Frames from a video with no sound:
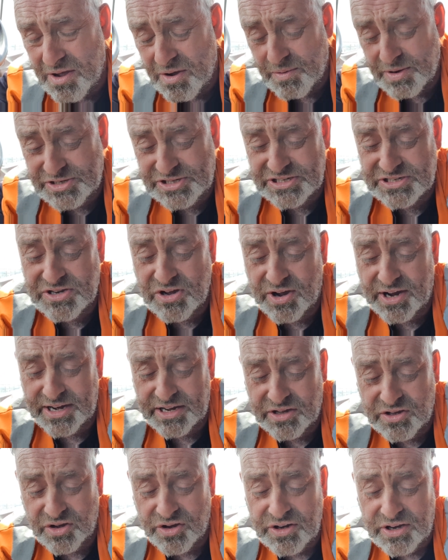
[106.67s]
which is kind
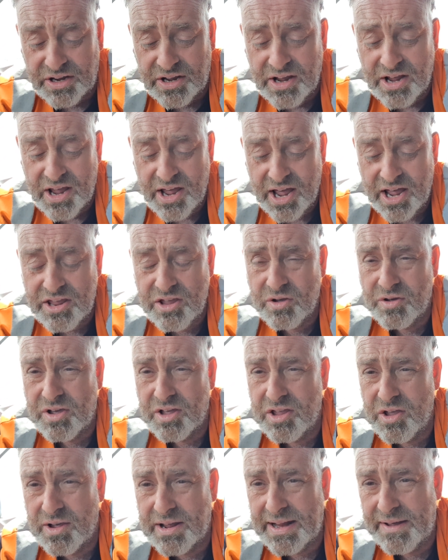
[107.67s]
of good, and you
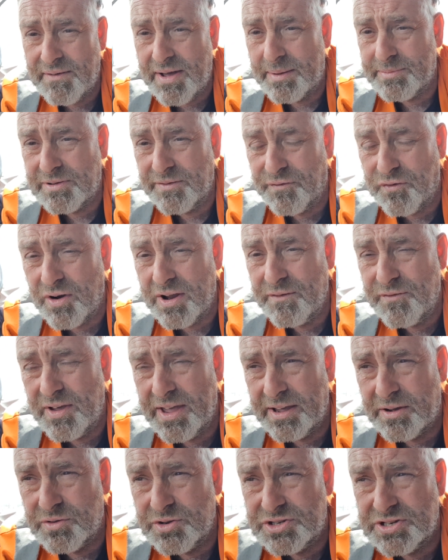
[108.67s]
can have up to 3
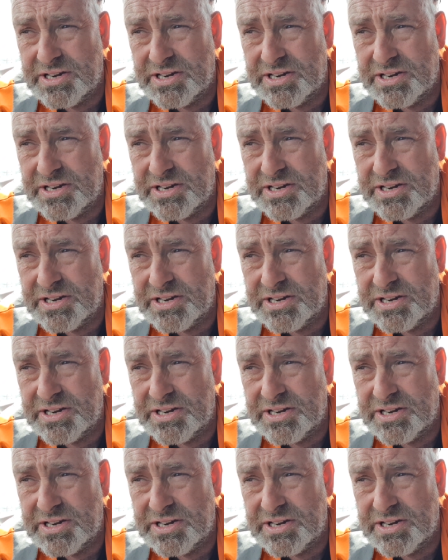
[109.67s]
vehicles.